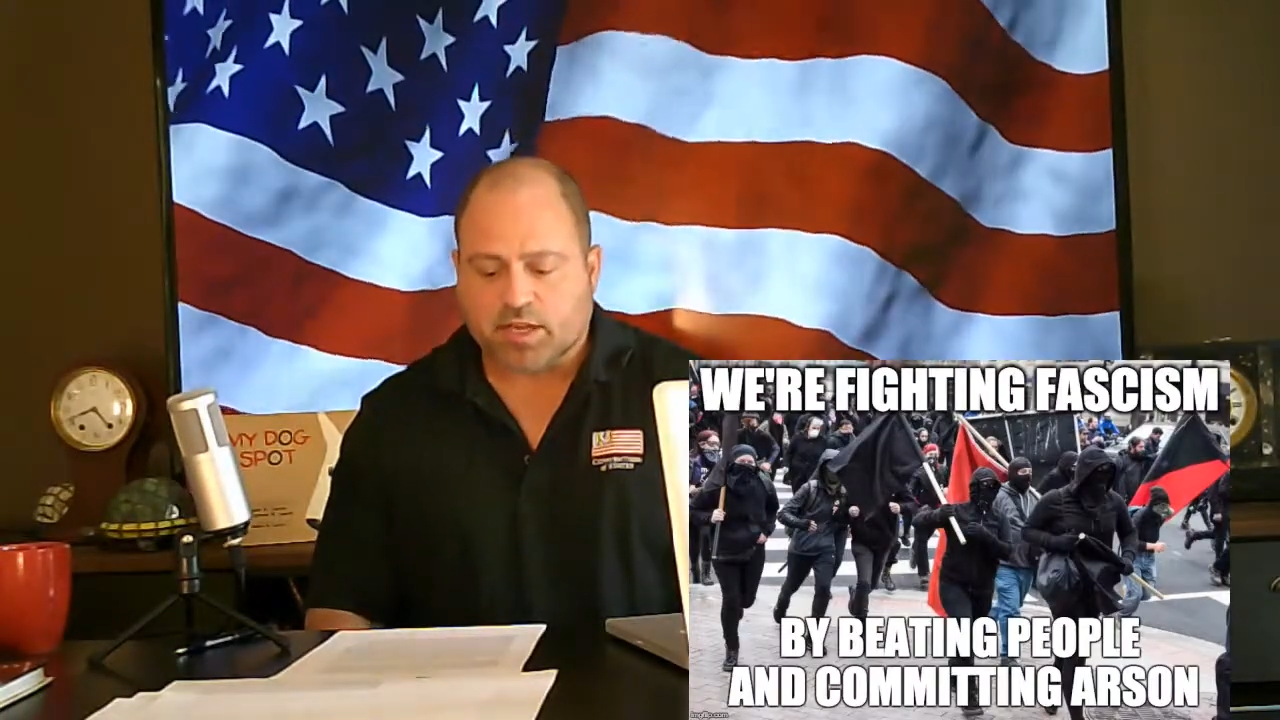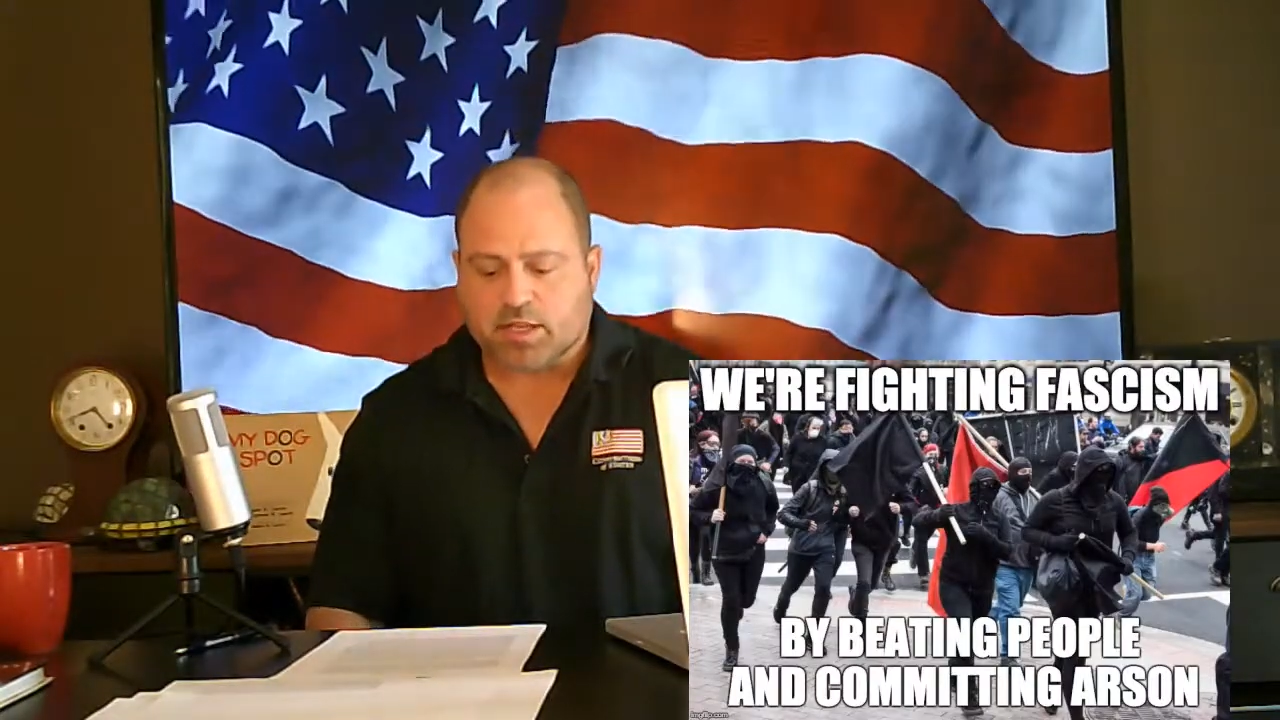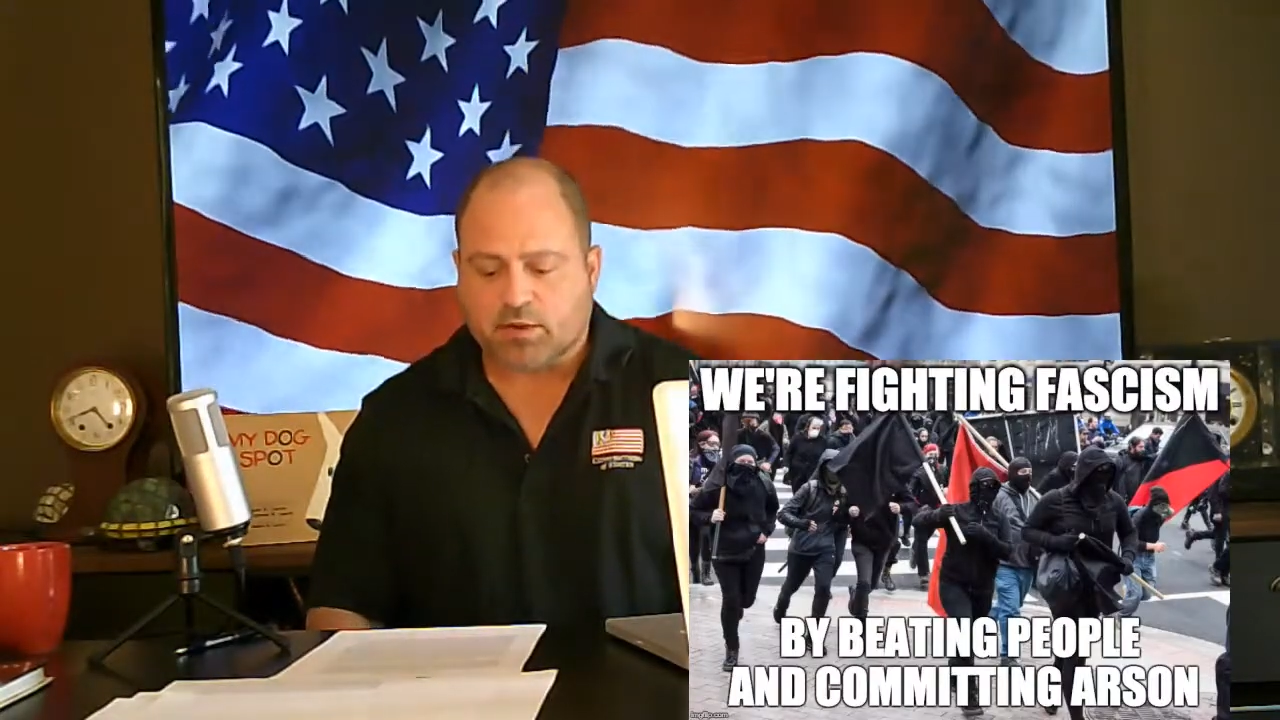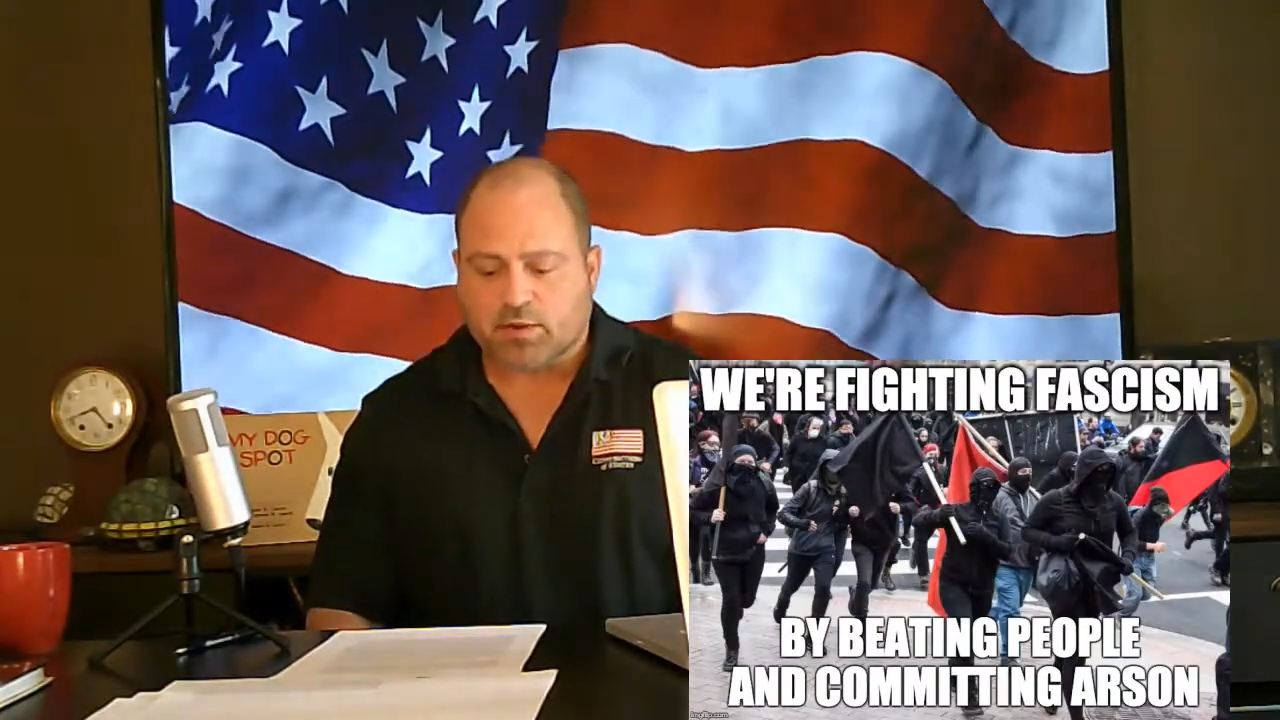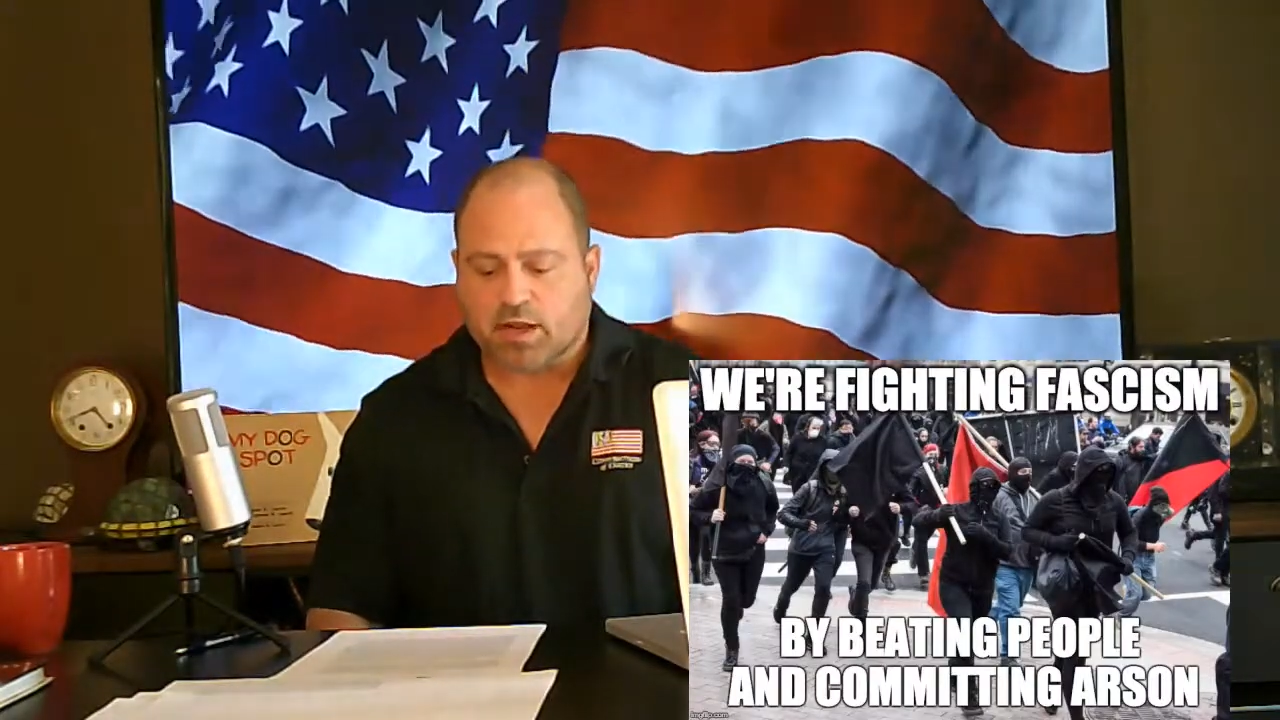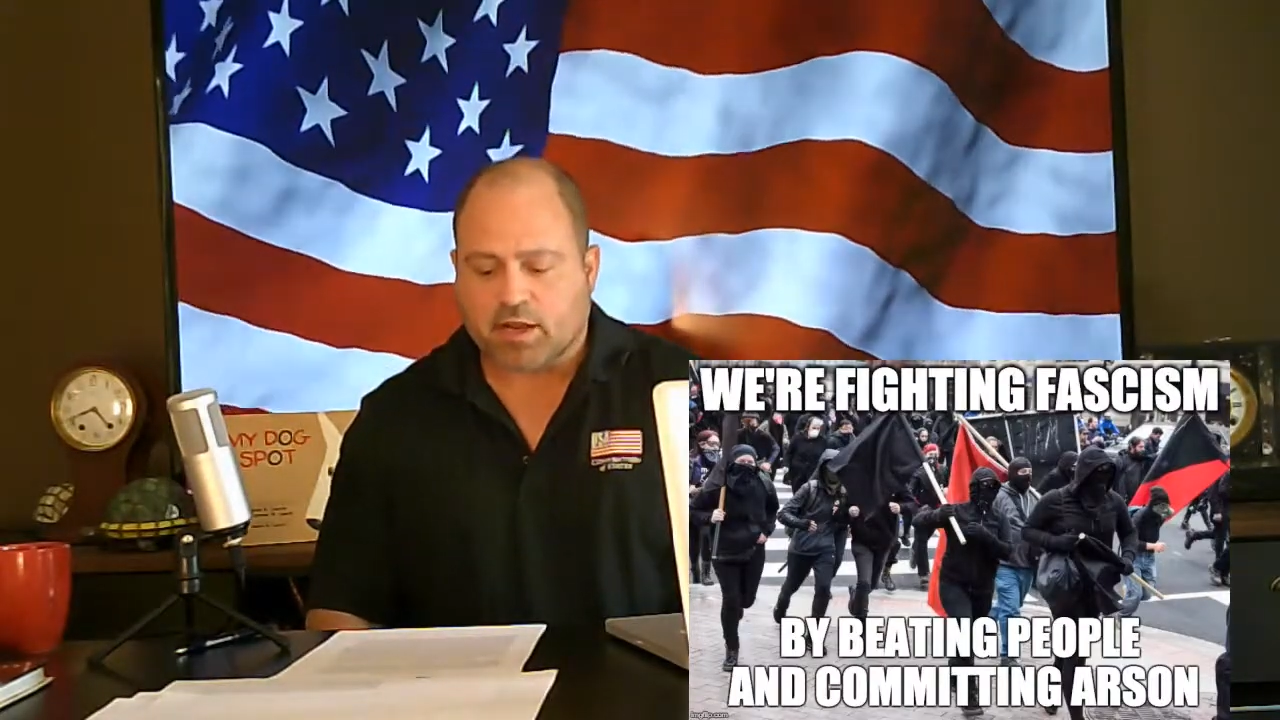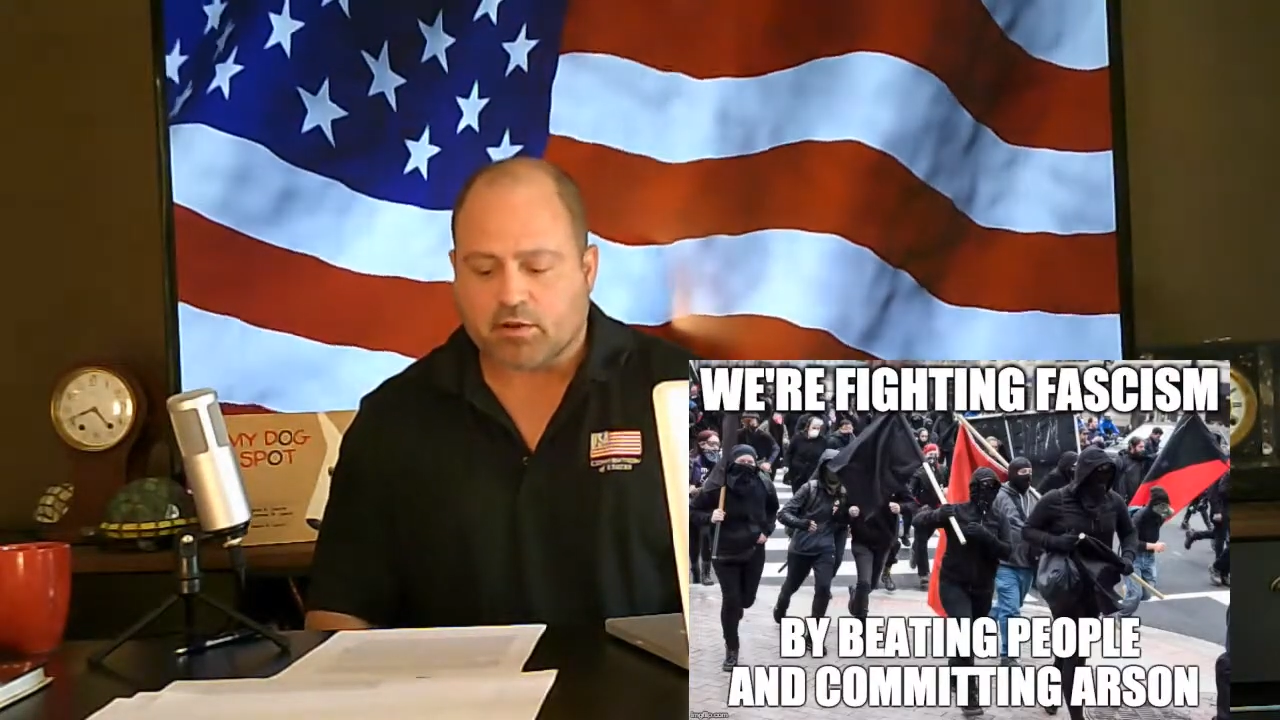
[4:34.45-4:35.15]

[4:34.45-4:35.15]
like you and I,